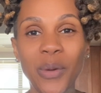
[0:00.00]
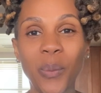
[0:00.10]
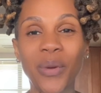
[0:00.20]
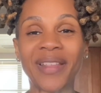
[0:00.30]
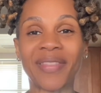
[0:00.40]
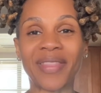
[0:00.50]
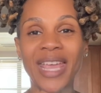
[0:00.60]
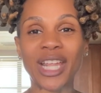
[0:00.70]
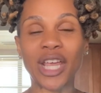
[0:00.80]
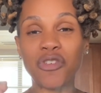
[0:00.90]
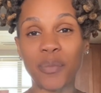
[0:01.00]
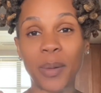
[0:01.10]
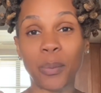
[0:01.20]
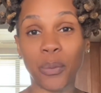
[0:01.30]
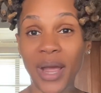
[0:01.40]
when the thing that you've
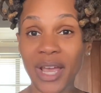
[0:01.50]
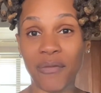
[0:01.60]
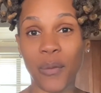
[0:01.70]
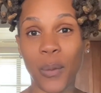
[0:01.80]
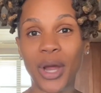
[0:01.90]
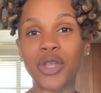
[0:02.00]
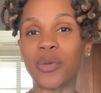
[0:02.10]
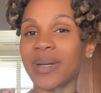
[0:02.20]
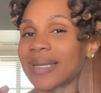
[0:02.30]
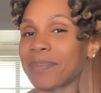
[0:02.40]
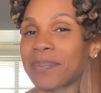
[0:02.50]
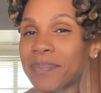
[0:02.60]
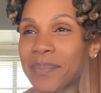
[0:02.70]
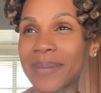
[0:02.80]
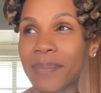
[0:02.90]
been praying for and you've been
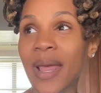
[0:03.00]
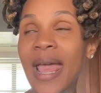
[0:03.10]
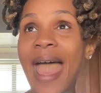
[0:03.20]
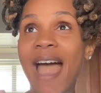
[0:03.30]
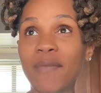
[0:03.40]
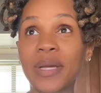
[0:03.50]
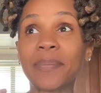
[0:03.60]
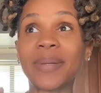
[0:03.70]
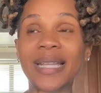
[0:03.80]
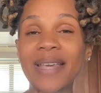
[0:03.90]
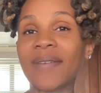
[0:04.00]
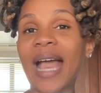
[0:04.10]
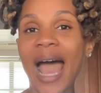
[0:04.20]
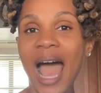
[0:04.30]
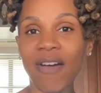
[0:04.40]
be, have been believing
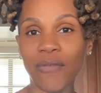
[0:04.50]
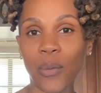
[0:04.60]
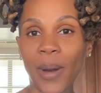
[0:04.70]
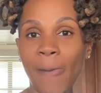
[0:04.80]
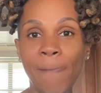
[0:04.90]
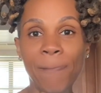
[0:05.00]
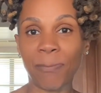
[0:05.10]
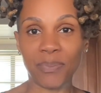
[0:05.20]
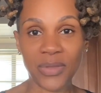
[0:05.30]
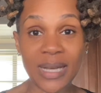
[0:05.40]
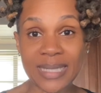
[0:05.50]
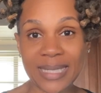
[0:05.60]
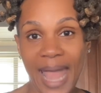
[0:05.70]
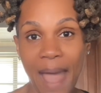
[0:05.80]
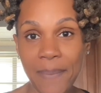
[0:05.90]
god for doesn't
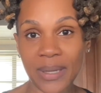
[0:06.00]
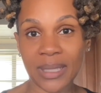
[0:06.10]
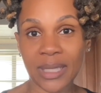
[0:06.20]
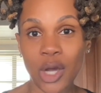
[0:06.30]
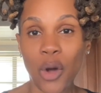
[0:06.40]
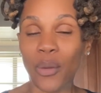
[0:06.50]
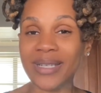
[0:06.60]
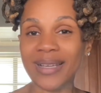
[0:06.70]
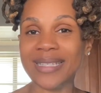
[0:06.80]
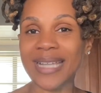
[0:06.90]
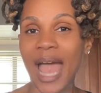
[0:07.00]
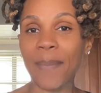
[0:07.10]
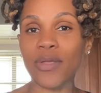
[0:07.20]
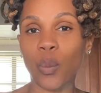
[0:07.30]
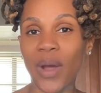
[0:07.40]
happen or doesn't
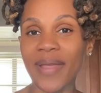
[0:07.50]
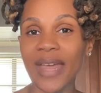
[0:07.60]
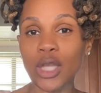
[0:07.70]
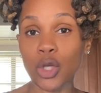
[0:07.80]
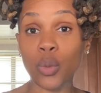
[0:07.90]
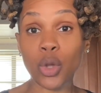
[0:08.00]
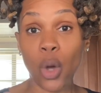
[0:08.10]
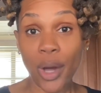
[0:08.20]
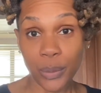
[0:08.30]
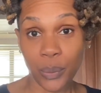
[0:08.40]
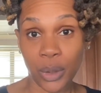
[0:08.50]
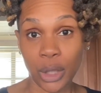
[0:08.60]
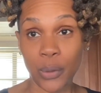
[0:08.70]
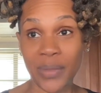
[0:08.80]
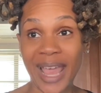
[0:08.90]
happen the way that you thought it would
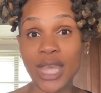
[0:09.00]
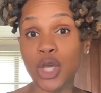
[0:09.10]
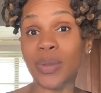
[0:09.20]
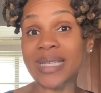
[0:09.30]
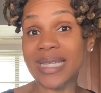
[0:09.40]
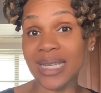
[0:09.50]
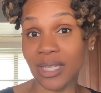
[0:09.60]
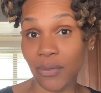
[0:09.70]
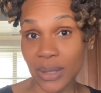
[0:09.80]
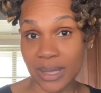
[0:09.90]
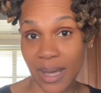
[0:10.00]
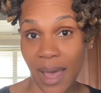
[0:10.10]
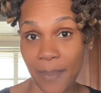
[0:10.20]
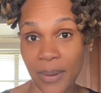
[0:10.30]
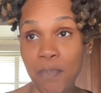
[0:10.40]
or that you intended for it to
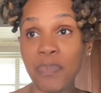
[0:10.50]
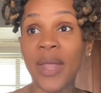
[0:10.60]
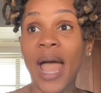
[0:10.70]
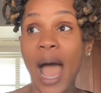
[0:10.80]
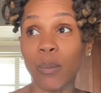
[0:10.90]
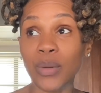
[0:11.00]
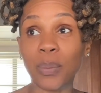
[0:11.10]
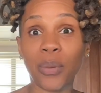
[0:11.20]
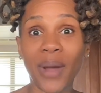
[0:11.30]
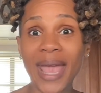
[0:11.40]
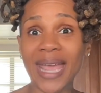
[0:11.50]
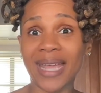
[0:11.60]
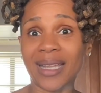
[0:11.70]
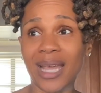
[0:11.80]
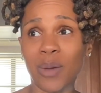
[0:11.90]
happen we
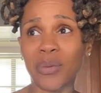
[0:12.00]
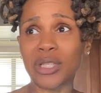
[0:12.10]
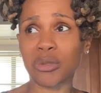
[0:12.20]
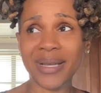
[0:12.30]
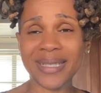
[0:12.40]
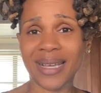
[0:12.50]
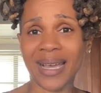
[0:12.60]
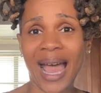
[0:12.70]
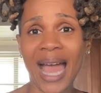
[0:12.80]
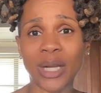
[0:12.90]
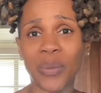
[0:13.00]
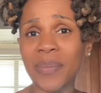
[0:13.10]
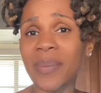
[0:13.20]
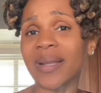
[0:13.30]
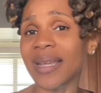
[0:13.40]
prayed and we trusted god and we
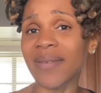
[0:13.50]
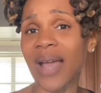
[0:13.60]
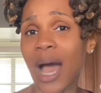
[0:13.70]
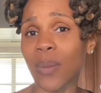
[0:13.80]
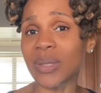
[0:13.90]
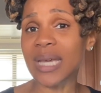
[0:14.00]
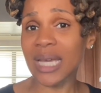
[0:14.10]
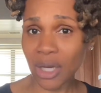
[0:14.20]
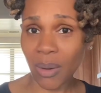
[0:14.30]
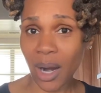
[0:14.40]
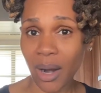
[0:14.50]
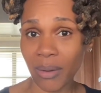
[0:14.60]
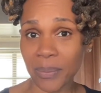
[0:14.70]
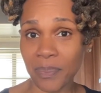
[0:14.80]
believed god would heal her